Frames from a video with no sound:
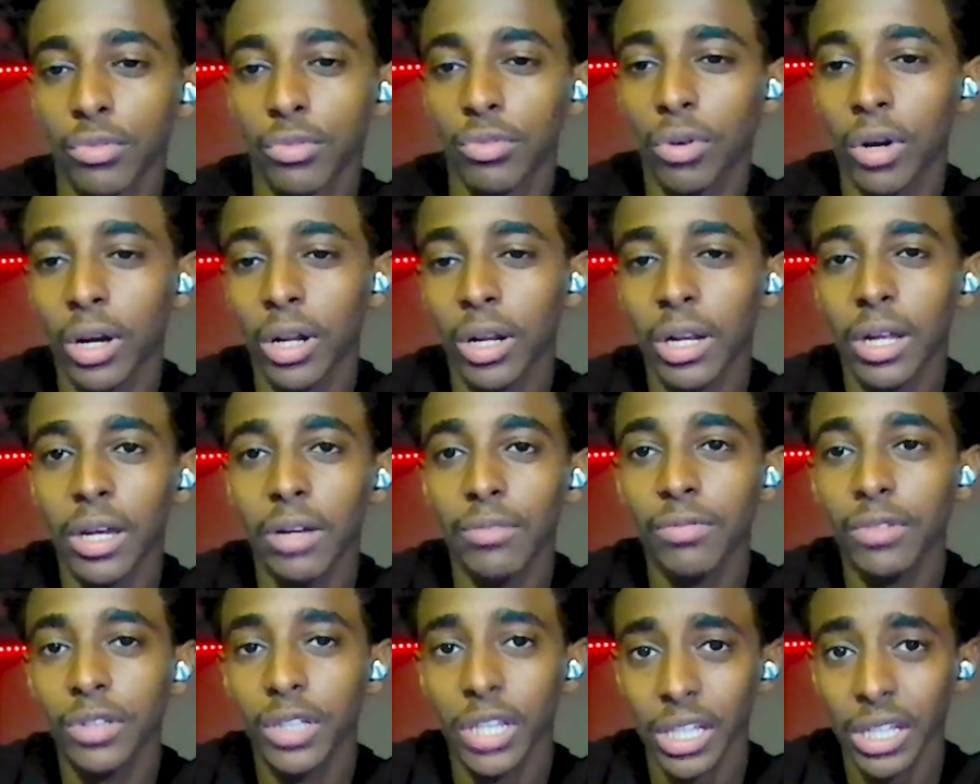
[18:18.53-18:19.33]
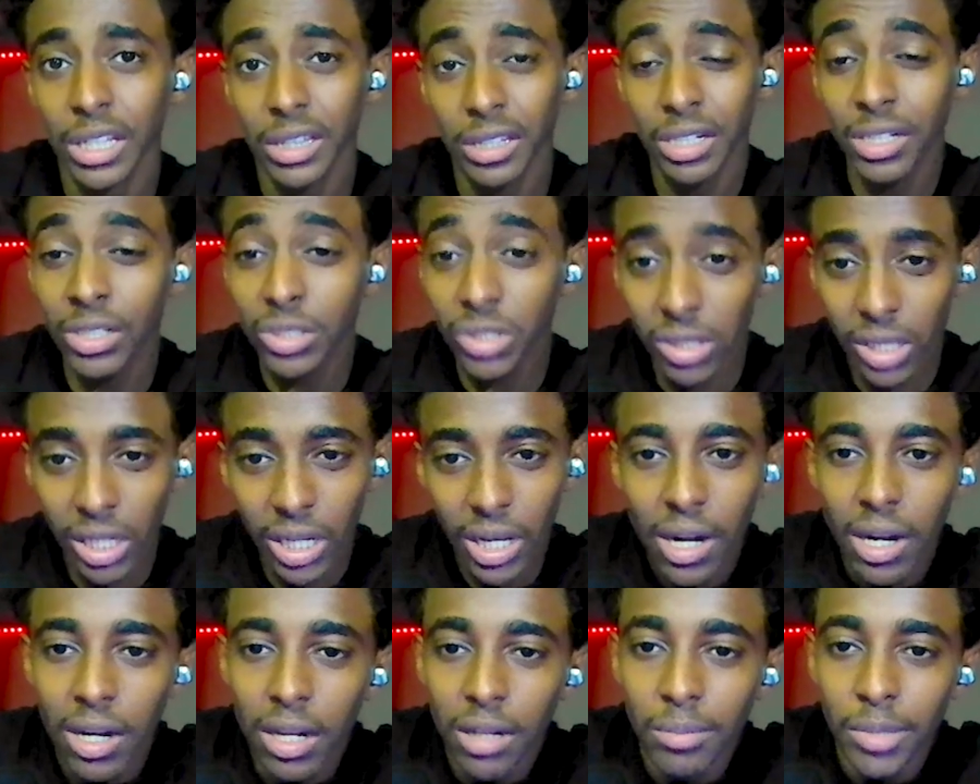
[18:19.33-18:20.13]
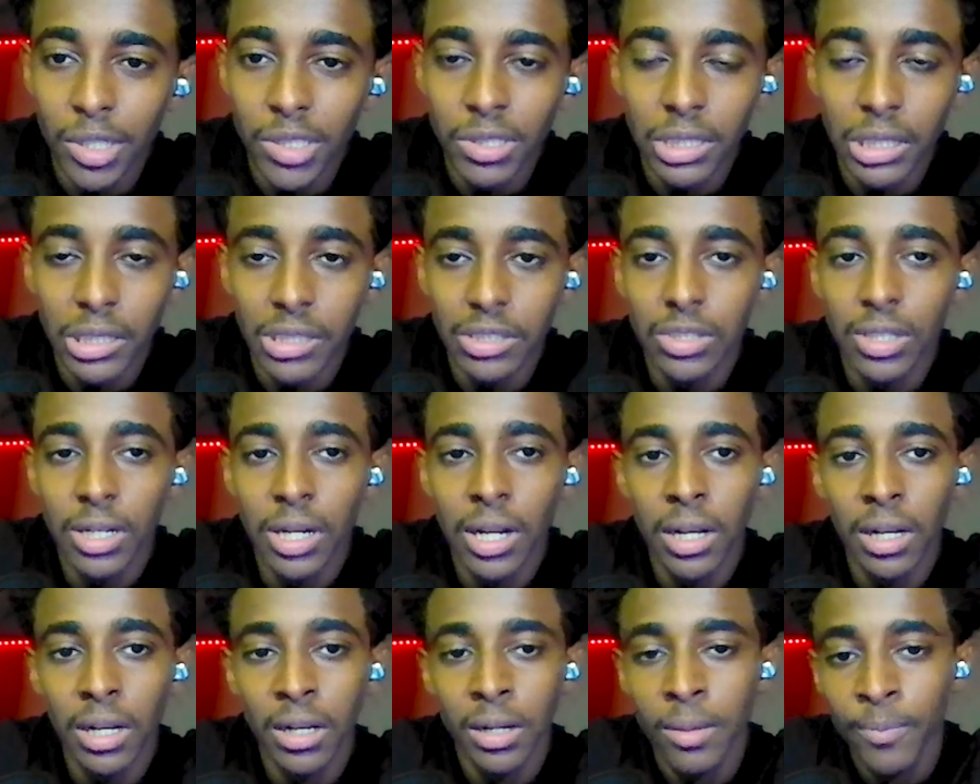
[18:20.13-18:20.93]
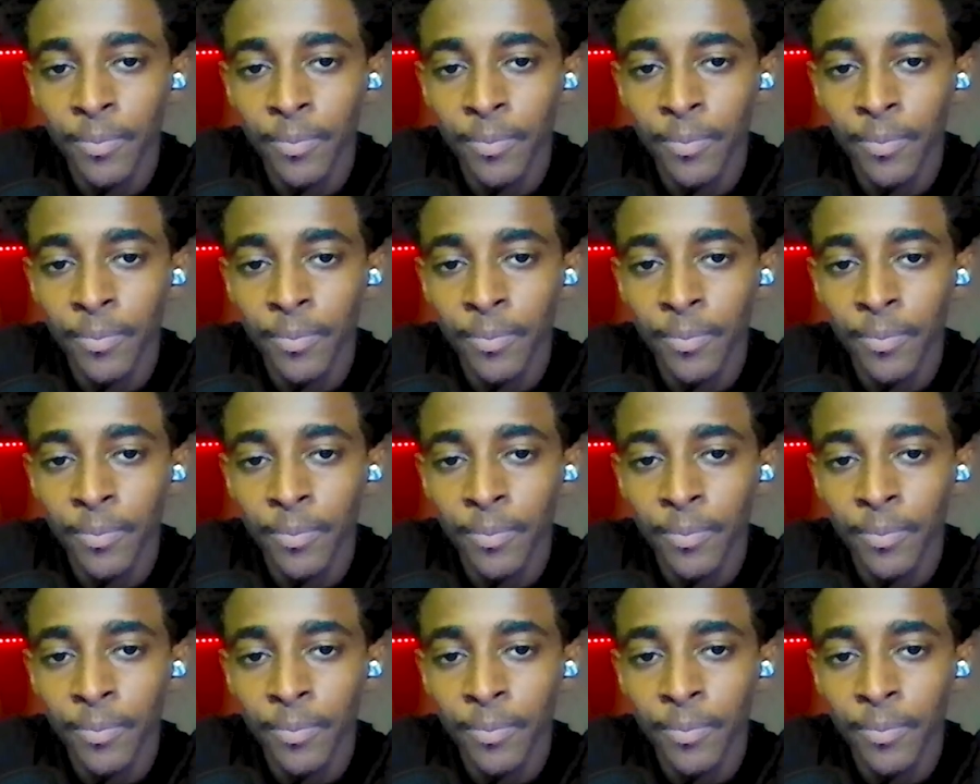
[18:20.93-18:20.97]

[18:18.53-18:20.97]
dual everything. Tennishnagar Lima Silichella,